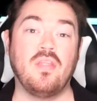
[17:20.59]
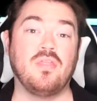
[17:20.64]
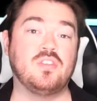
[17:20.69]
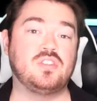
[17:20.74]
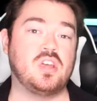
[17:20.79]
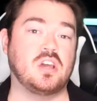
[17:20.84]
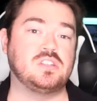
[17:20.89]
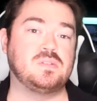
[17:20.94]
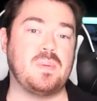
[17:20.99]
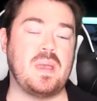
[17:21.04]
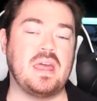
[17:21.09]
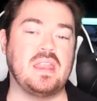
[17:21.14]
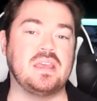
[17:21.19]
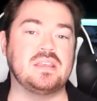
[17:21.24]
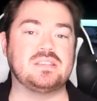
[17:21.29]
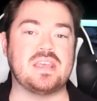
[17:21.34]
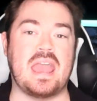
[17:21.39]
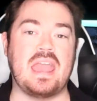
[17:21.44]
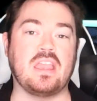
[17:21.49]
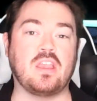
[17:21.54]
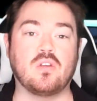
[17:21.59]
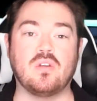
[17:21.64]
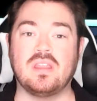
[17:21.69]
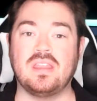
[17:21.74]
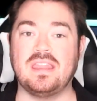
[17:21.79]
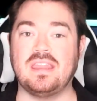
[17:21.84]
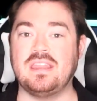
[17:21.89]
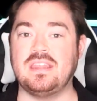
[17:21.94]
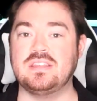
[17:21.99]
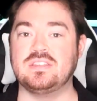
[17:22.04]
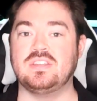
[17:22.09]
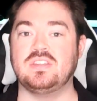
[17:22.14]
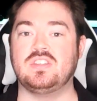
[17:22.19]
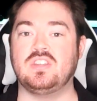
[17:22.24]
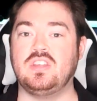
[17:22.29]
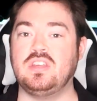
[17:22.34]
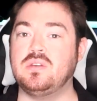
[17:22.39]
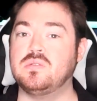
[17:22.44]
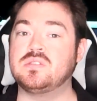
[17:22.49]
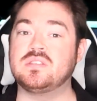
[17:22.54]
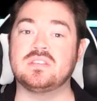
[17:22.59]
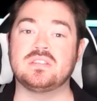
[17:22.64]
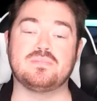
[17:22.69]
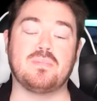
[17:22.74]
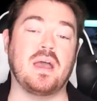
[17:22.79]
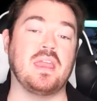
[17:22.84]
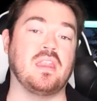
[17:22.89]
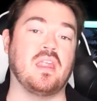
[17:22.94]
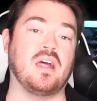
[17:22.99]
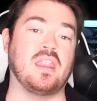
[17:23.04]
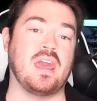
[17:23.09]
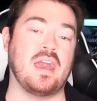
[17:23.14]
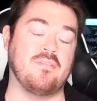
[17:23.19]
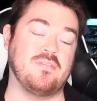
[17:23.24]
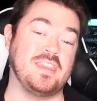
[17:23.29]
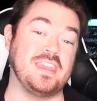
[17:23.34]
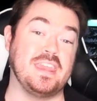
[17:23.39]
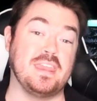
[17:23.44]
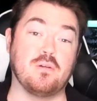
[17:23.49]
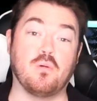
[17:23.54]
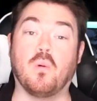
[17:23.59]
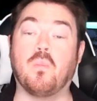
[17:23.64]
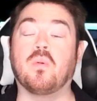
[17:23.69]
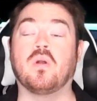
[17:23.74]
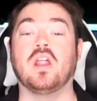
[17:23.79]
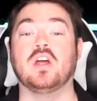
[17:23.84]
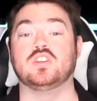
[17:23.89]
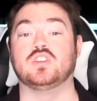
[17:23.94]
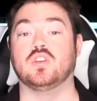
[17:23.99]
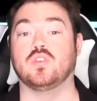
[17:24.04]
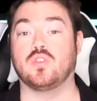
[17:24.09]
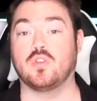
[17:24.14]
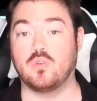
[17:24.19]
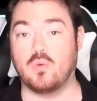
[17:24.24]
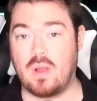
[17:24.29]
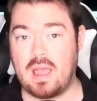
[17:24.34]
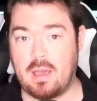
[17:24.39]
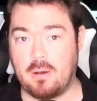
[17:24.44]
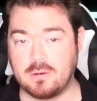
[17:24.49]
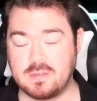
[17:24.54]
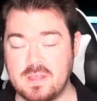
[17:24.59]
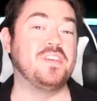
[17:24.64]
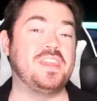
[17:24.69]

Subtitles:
The touchpad is accurate and easy to use despite not having equal pressure throughout.